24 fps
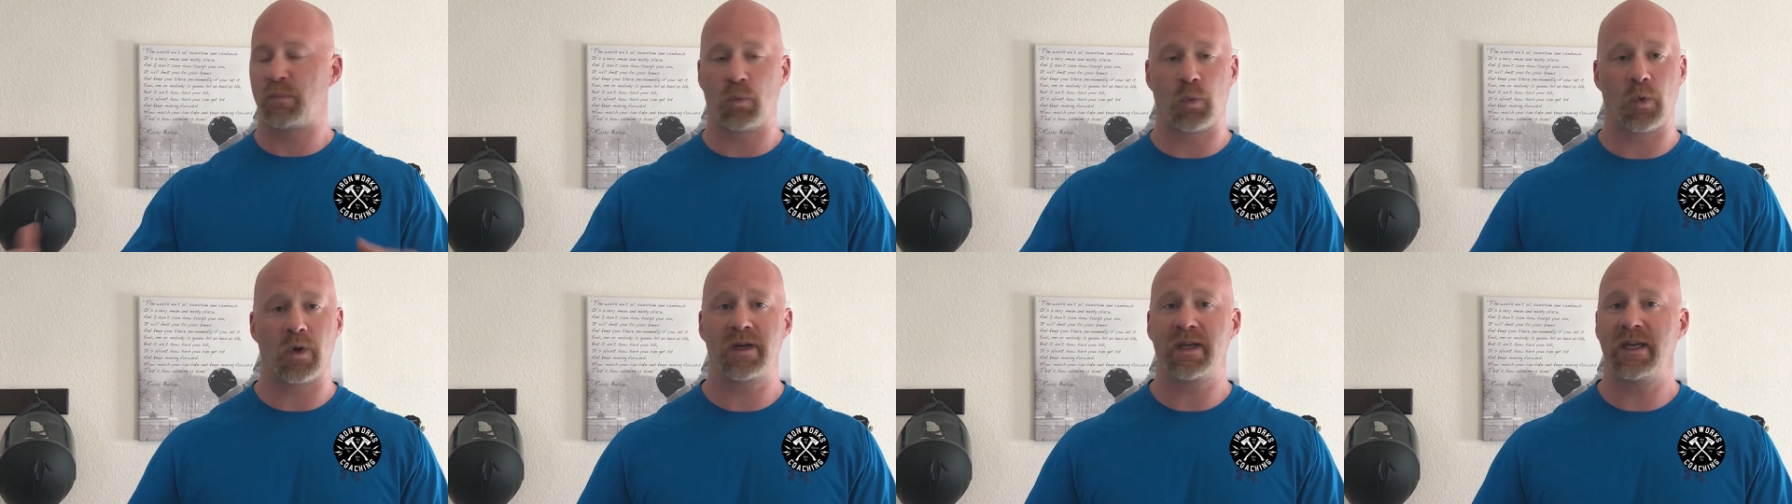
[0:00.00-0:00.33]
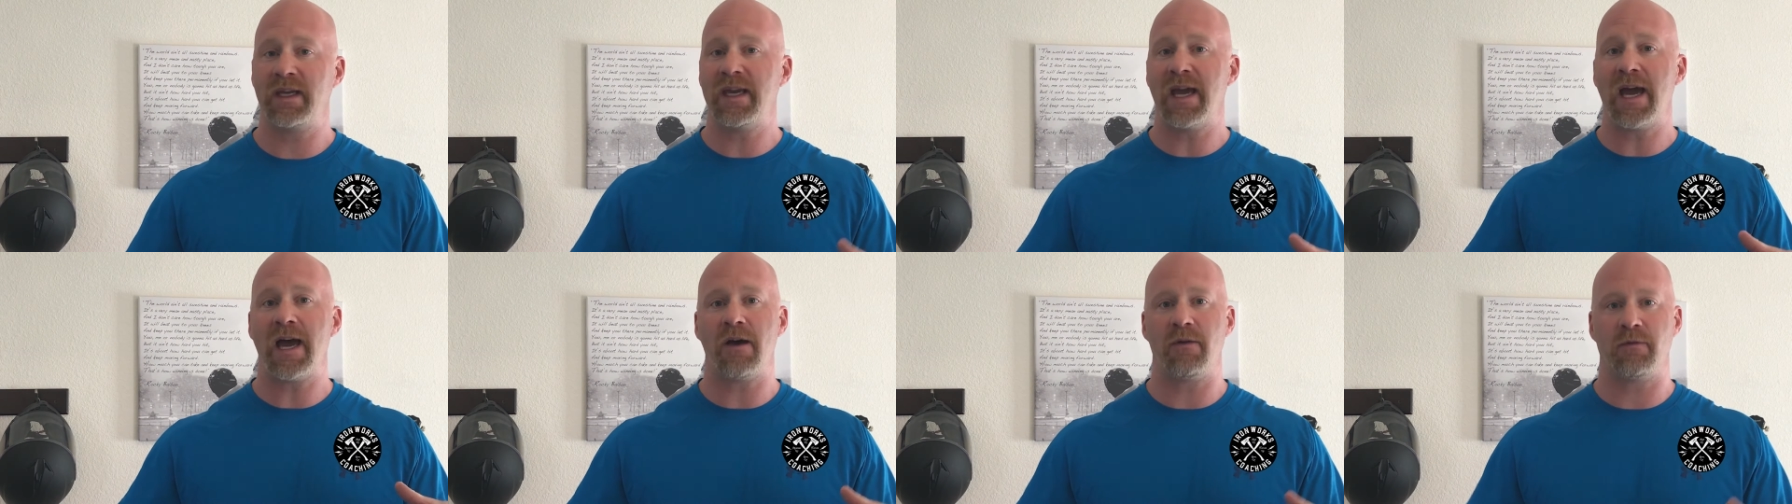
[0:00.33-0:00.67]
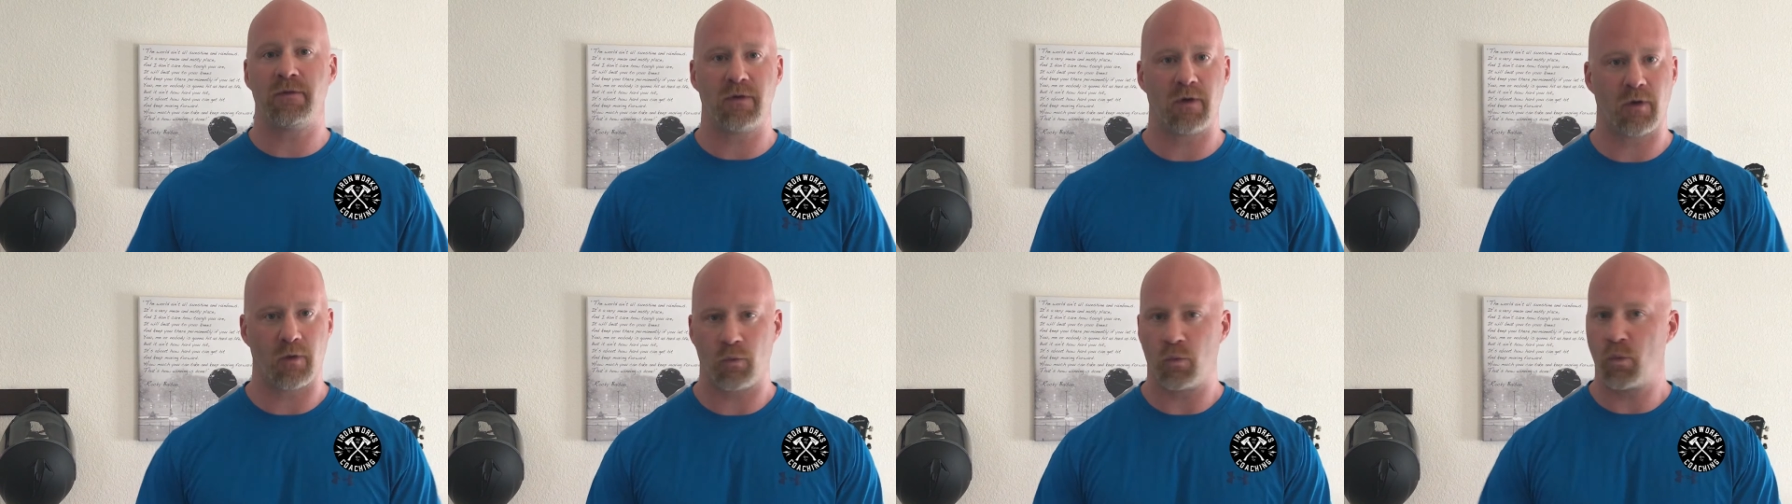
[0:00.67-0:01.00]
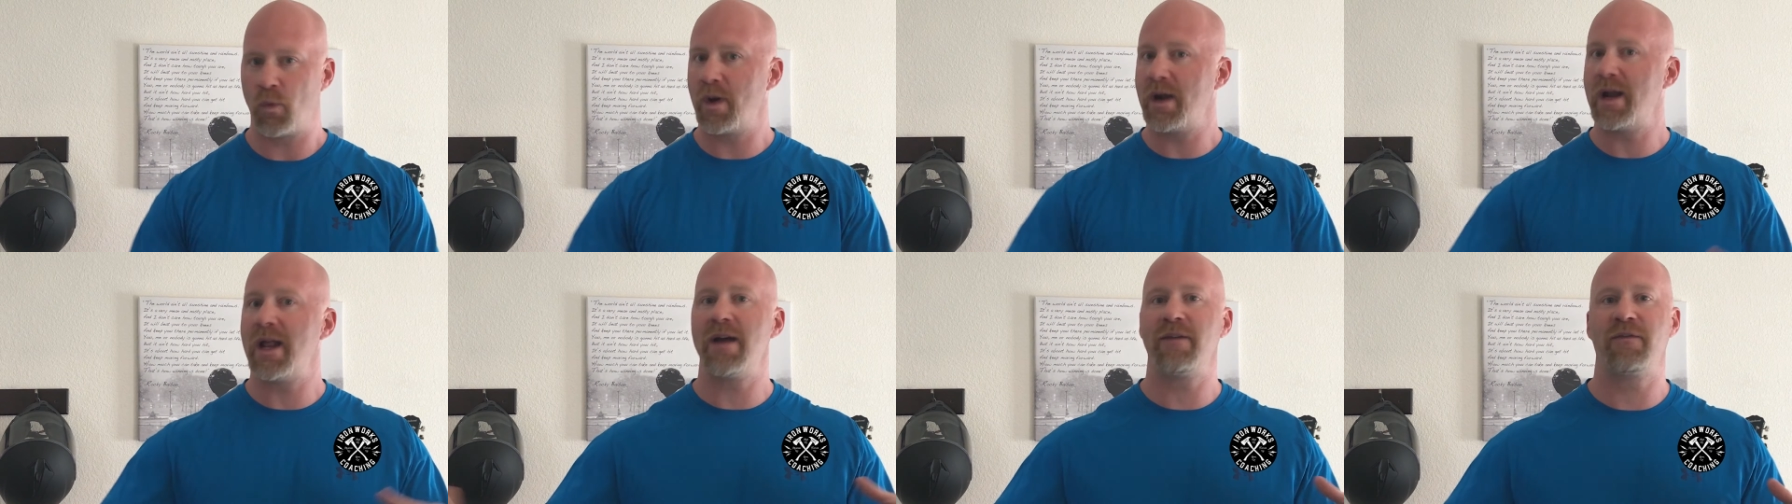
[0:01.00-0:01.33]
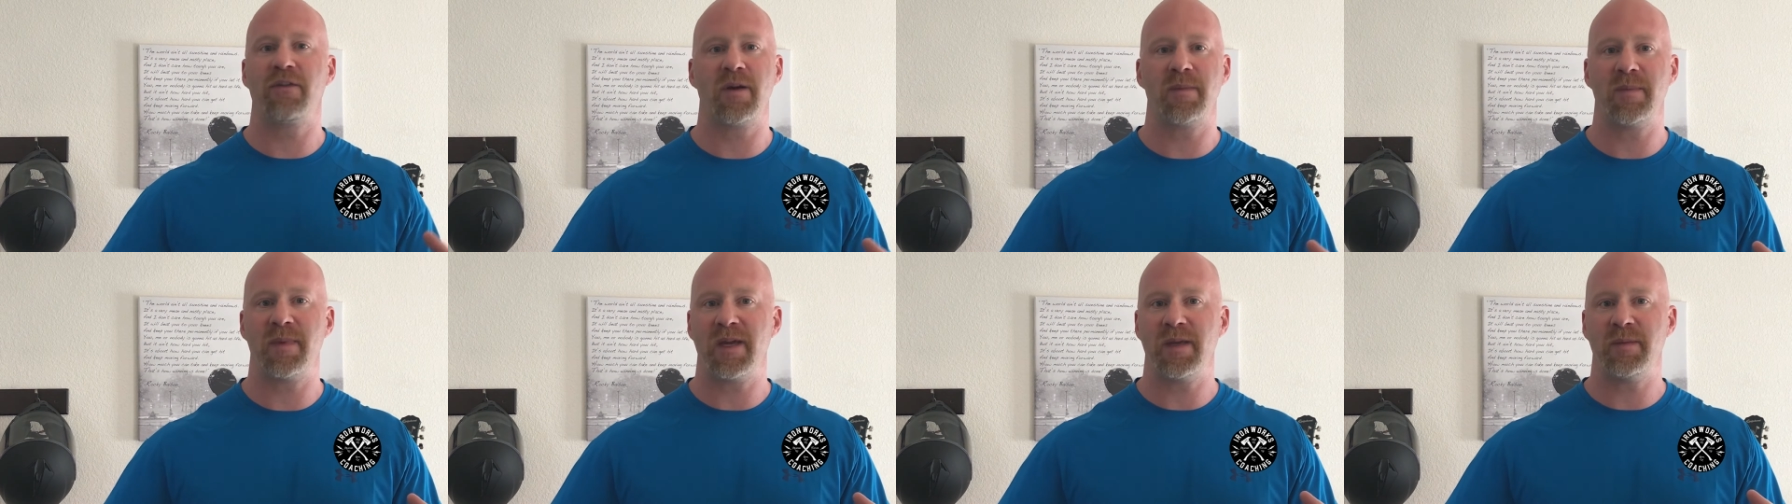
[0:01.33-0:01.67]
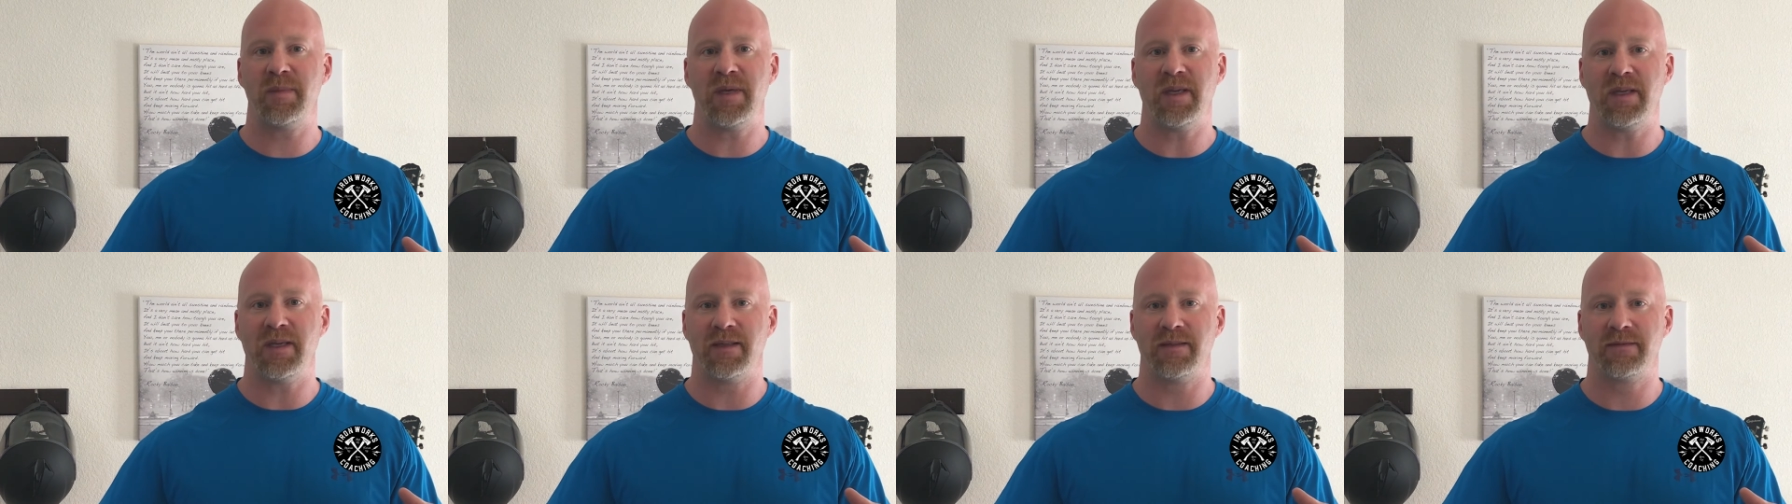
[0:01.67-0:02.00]
working out or whatever it may
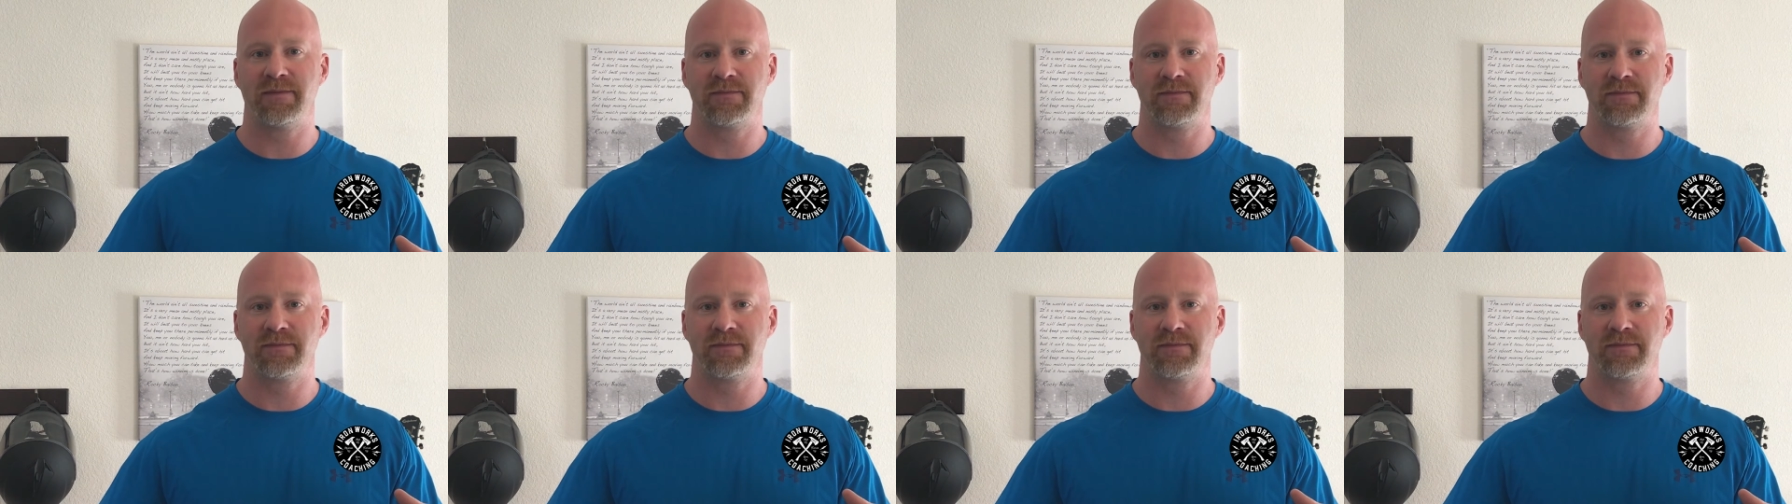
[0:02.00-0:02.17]
be.